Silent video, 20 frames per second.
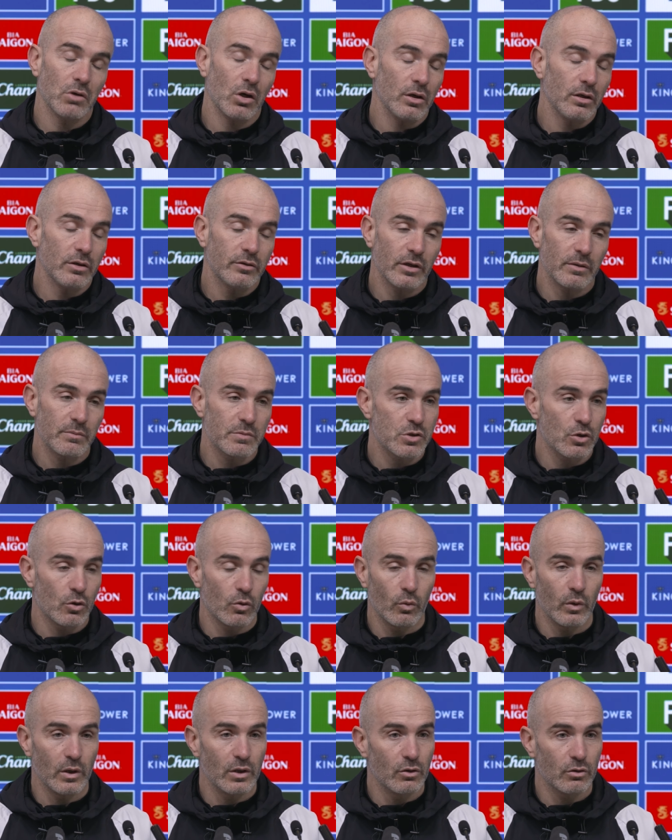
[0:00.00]
No, in terms of
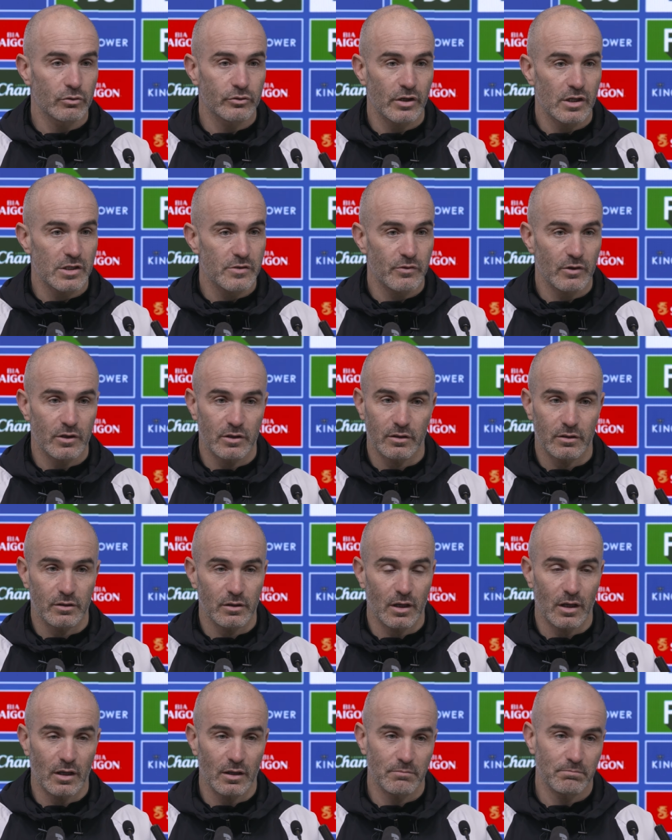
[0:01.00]
window transfer,
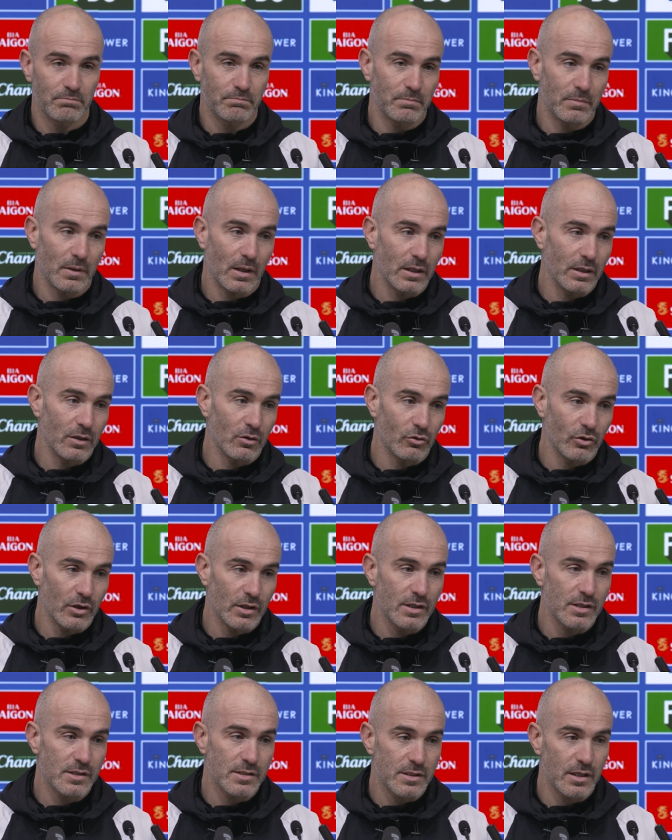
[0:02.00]
uh, I
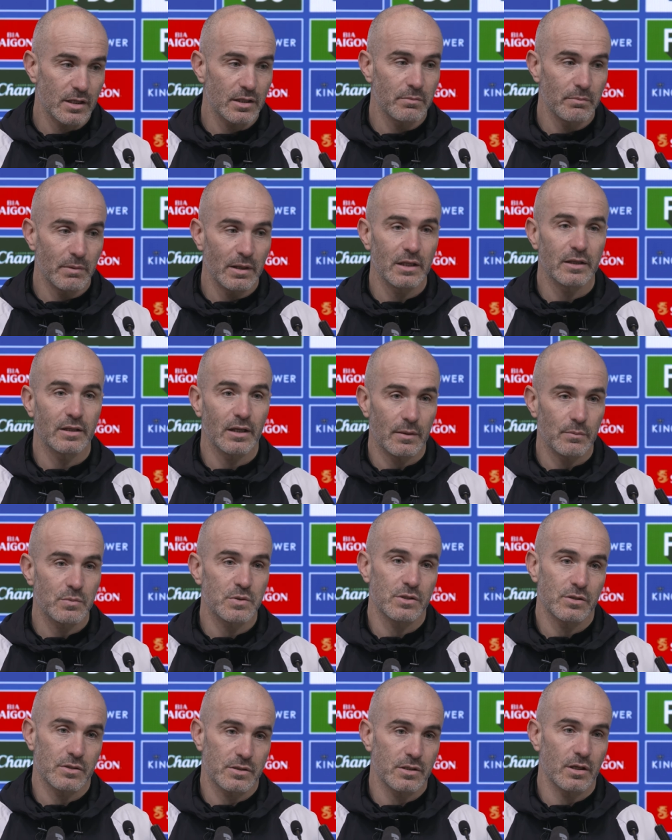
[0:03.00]
already said many
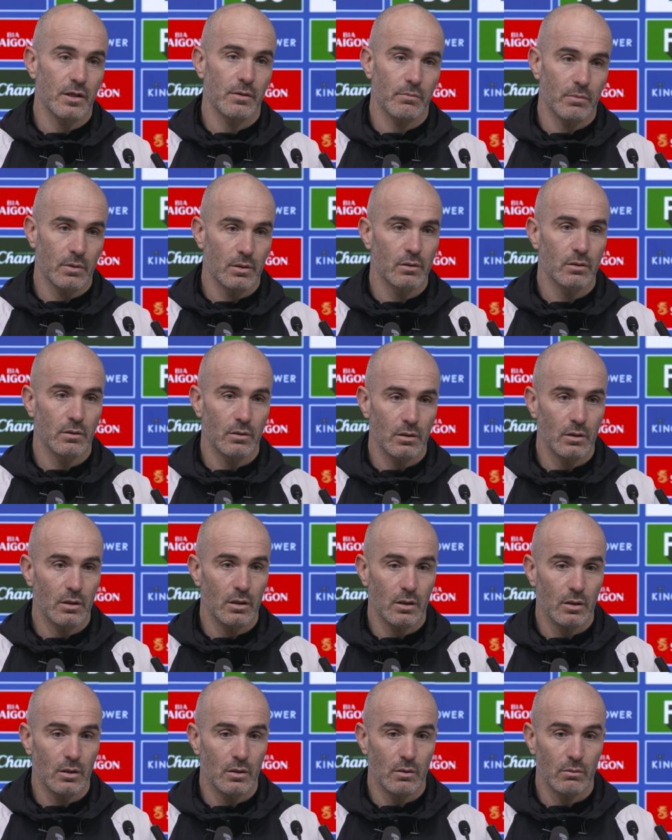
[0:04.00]
times the same.
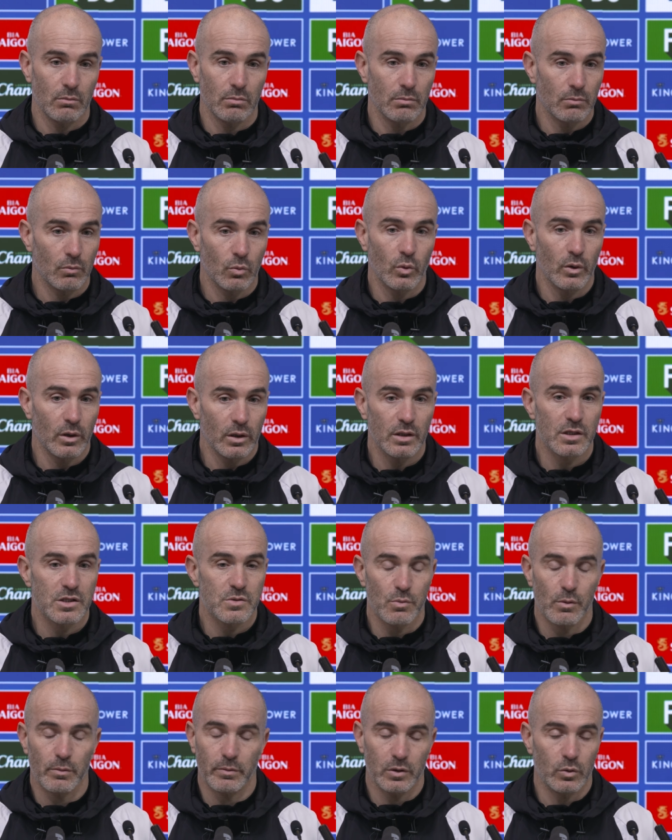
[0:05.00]
Yeah. Uh, we in this
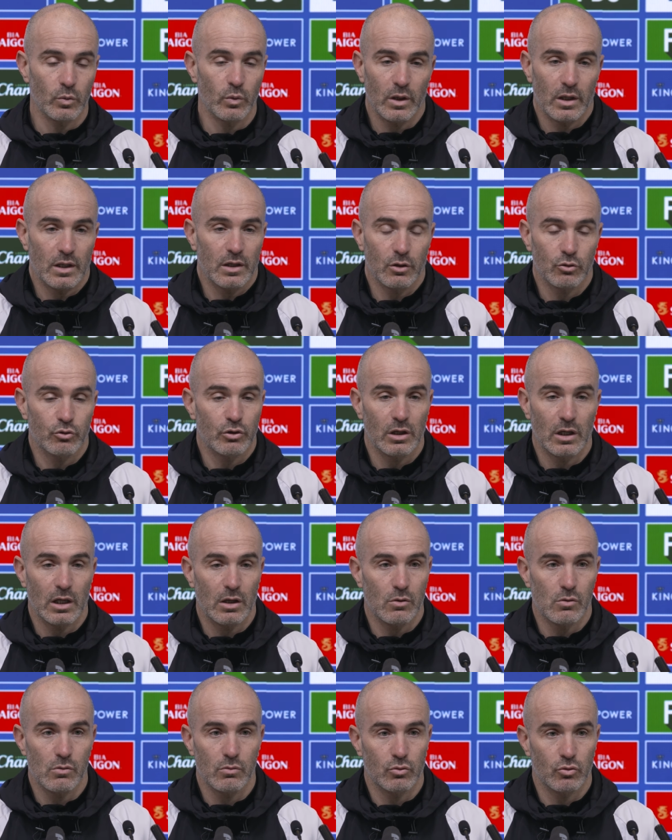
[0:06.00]
moment we are not
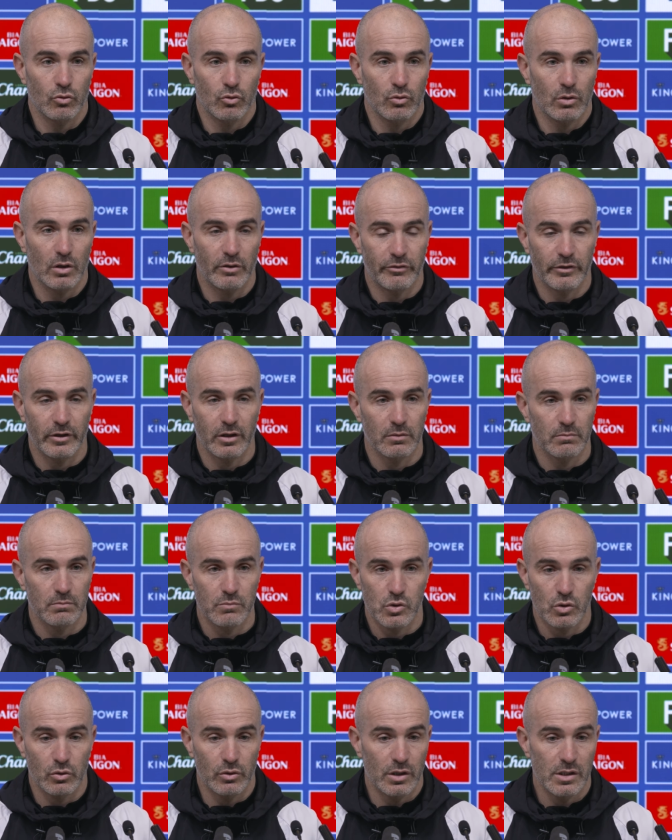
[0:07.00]
allowed to do nothing.
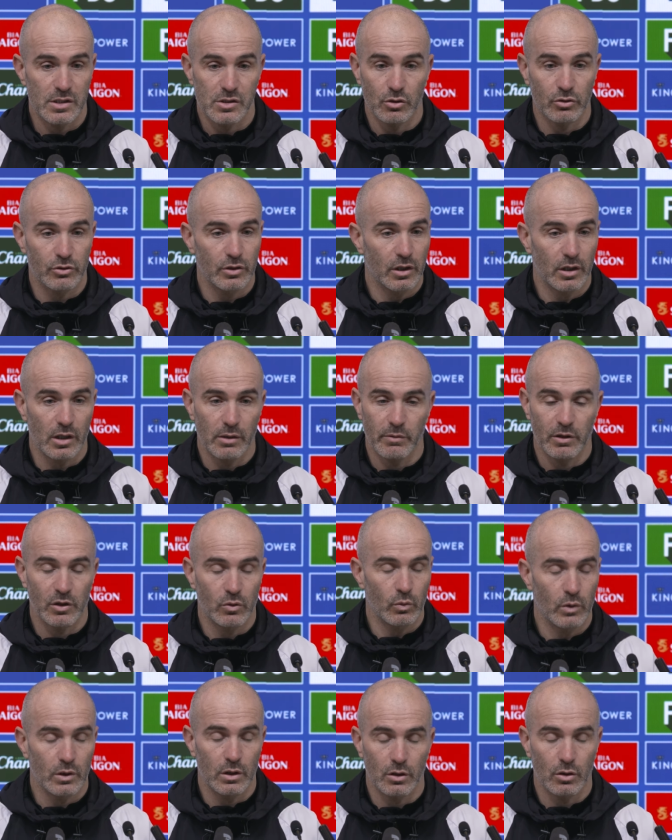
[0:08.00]
So there is not agreement
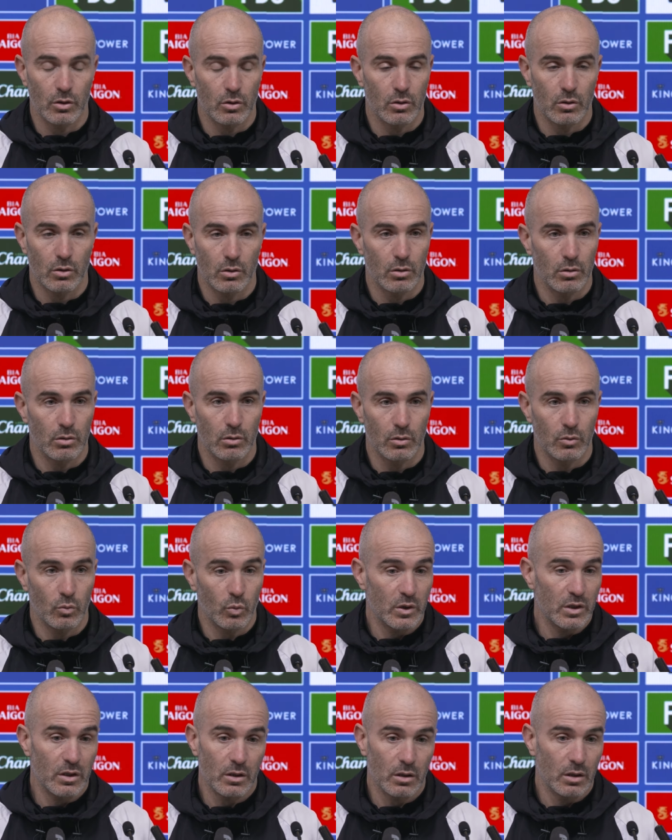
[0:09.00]
with no
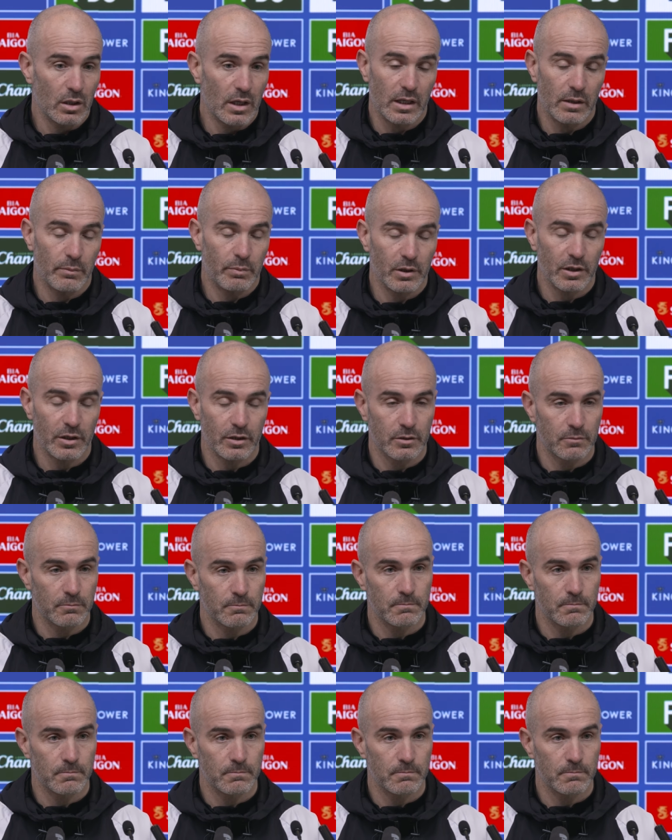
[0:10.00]
with uh, any player.